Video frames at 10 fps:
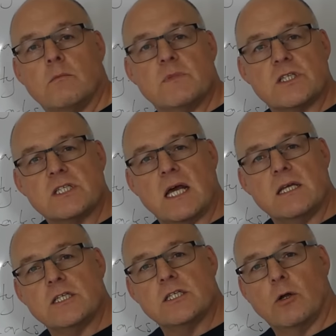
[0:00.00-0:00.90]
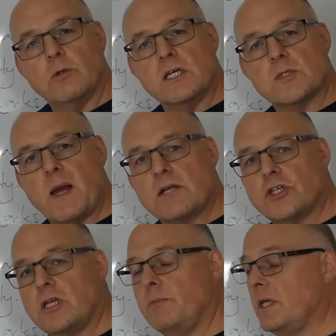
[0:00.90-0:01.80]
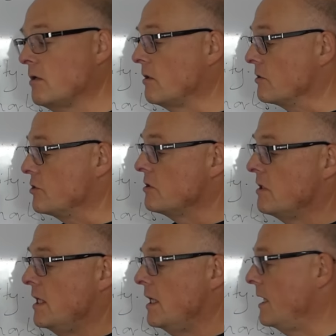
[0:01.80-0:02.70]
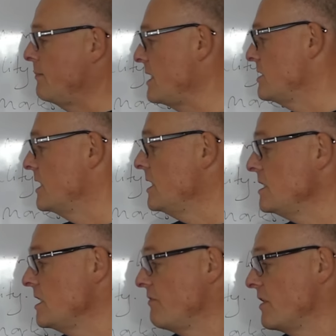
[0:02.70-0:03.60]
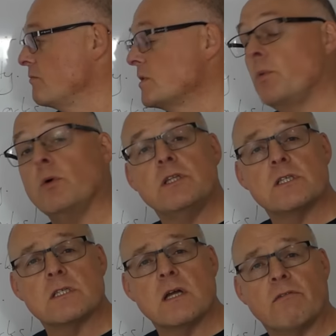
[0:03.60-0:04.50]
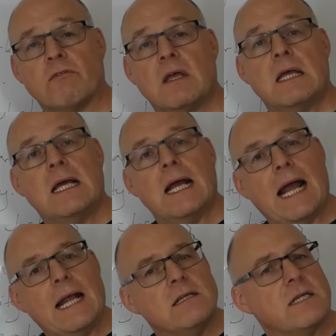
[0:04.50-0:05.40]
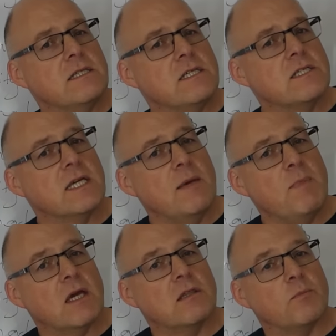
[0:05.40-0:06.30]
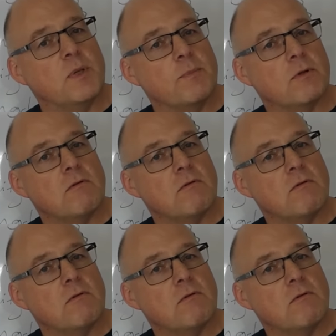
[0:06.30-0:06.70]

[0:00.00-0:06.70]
Mr. Salles is holding a spatula because it makes it easy for him to point to stuff and it is a gimmick that people